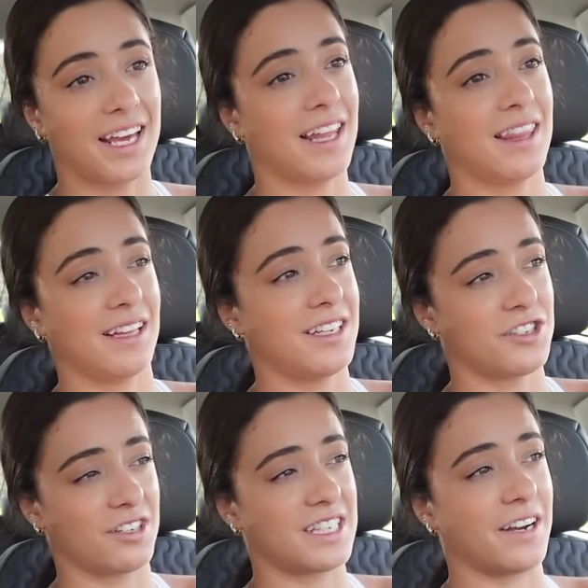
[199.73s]
in the
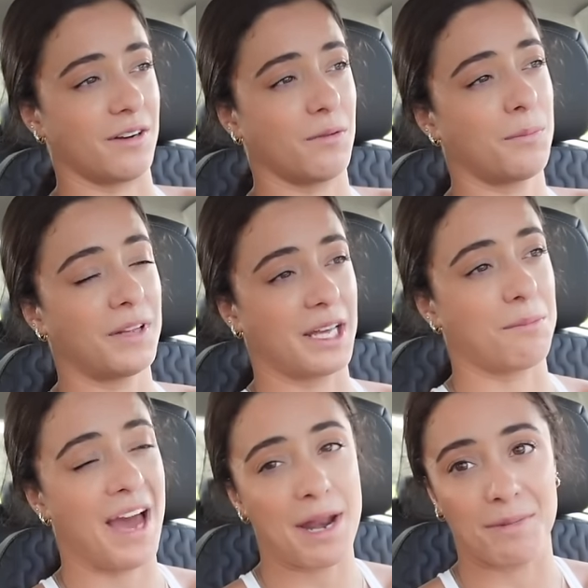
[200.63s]
leisure center were playing
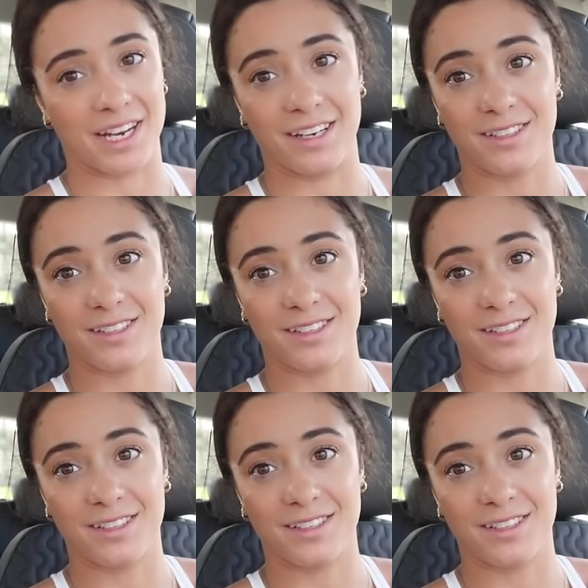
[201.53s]
badminton,